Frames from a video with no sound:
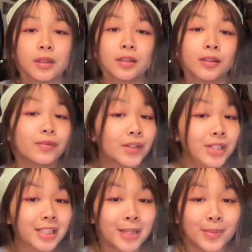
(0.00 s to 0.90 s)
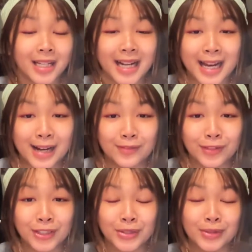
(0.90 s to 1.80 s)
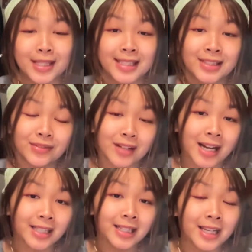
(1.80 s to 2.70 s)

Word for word: The first tip that I have for you is to find